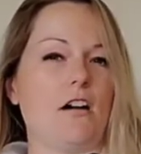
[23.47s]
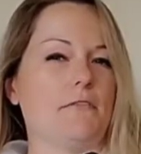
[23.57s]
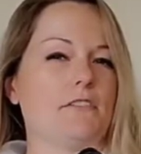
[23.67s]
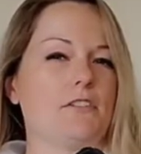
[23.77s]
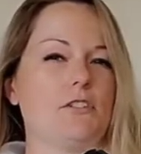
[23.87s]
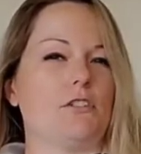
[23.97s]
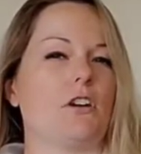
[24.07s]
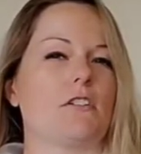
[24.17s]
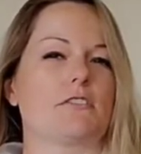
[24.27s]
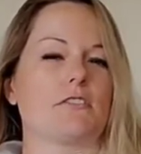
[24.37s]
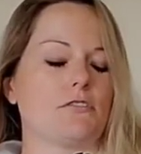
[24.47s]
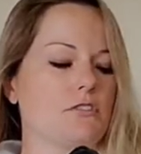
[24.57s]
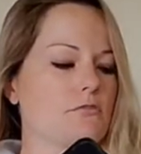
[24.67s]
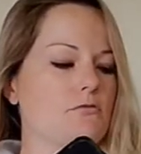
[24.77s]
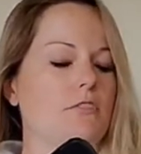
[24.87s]
often do
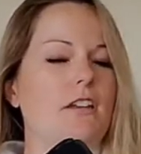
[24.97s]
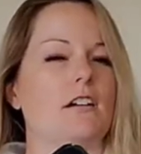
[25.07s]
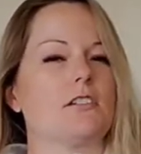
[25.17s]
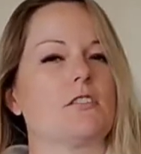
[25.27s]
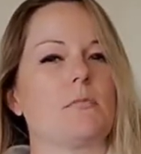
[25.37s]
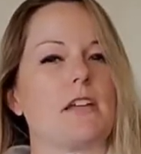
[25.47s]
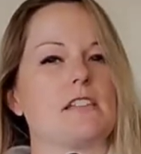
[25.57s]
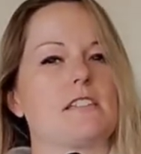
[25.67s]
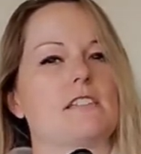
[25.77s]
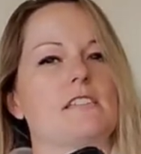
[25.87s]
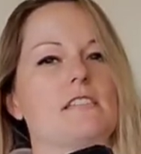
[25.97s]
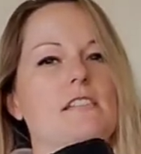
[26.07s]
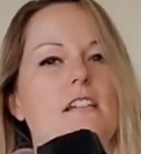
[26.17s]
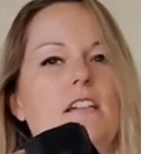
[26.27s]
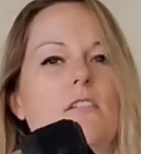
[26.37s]
cross-country schooling hunter
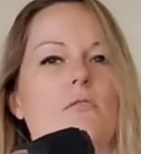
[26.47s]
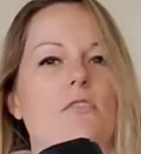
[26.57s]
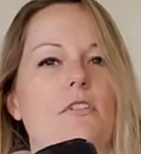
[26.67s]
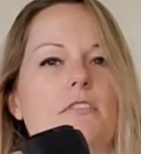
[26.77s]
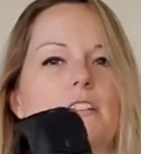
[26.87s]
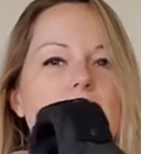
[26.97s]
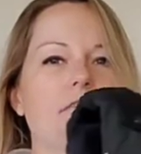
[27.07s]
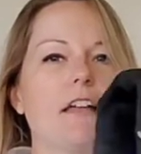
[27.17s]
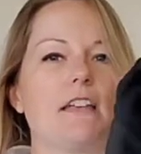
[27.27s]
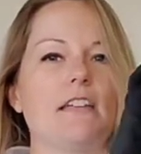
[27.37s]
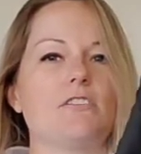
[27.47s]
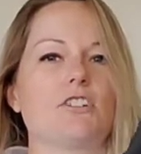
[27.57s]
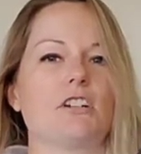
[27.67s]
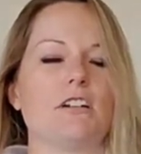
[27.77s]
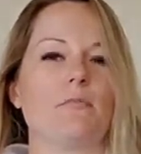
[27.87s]
paces or things of that
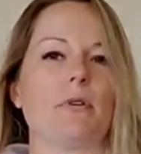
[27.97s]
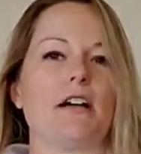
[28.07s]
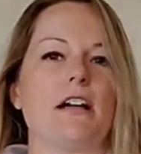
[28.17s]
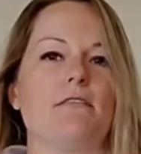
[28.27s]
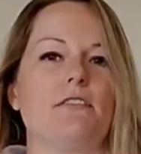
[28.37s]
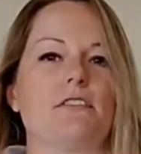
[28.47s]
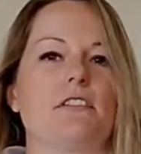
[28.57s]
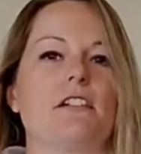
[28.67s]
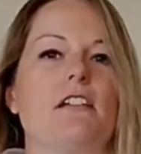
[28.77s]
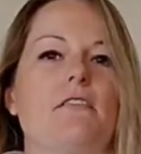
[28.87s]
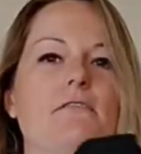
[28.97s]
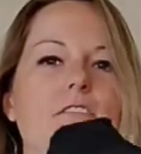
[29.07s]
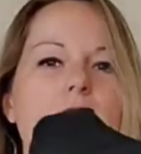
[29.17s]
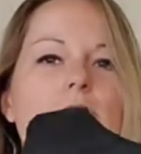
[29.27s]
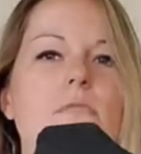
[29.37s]
nature, but I've used it enough
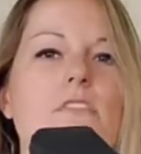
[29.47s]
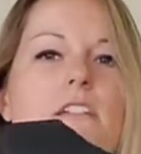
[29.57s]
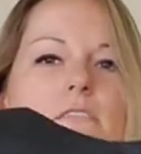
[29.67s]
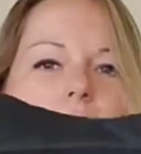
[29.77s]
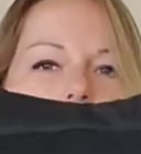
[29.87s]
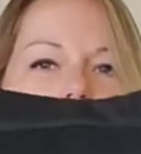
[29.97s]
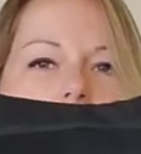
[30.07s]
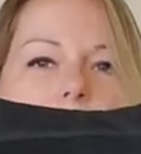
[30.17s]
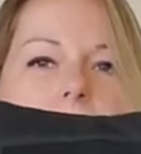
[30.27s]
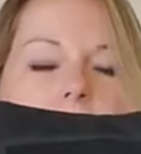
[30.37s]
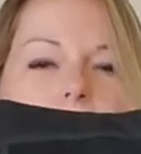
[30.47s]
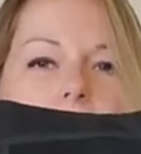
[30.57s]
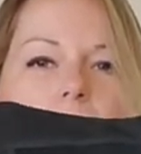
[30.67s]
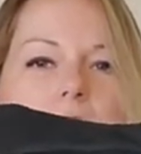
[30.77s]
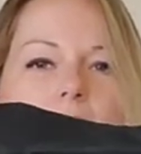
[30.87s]
to be able to give some feedback
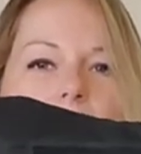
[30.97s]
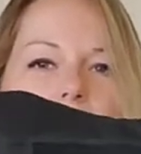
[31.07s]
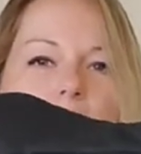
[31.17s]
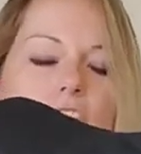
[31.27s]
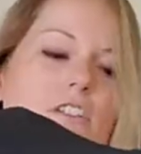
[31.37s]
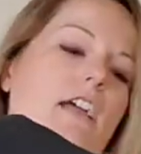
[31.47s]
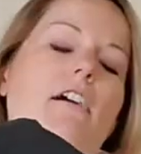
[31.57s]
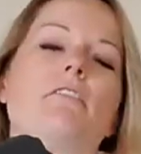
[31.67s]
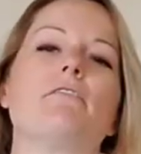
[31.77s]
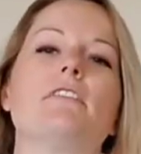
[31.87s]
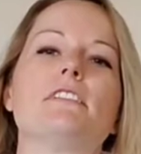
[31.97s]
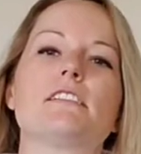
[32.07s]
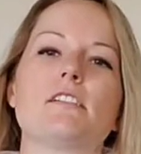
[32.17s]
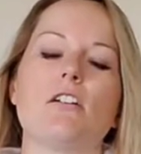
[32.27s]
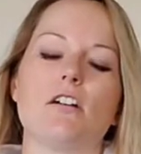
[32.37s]
on it, show you how it
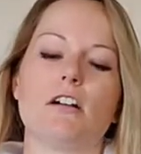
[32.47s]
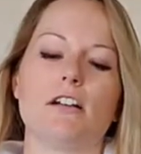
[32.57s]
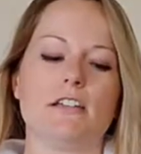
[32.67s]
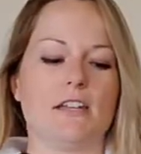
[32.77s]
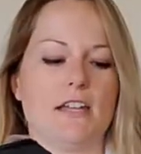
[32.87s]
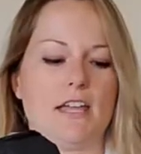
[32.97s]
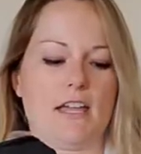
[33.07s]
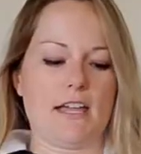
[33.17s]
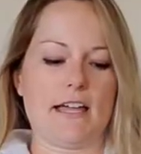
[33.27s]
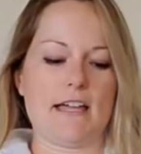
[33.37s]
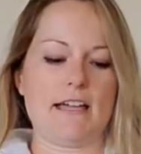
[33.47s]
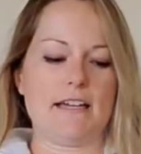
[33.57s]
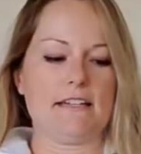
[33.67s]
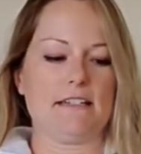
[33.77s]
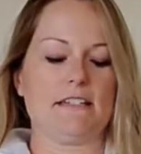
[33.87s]
fits on,
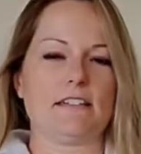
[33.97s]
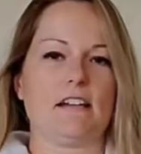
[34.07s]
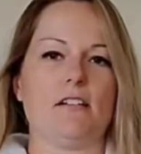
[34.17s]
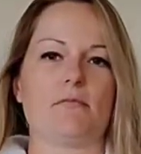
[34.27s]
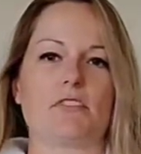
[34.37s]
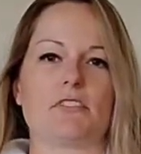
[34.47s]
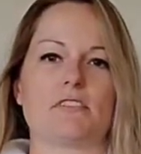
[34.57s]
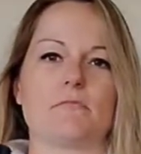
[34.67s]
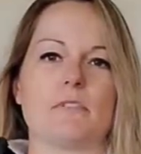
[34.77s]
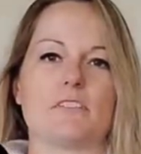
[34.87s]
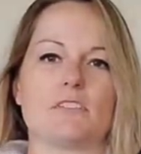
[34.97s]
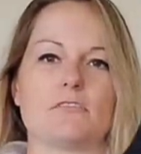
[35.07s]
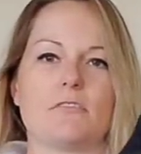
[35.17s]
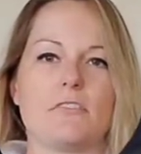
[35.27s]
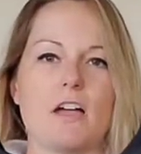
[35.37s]
and just my
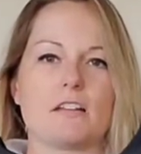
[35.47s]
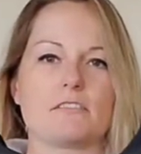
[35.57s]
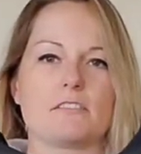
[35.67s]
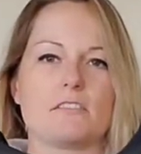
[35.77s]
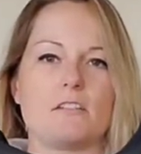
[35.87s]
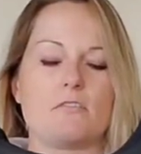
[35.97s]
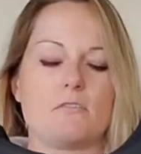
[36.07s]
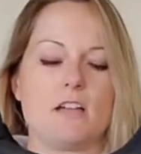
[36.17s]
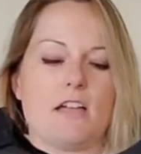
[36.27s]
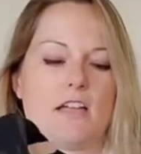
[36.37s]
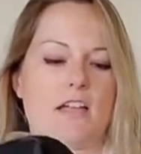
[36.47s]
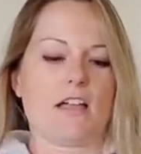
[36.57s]
general thoughts. So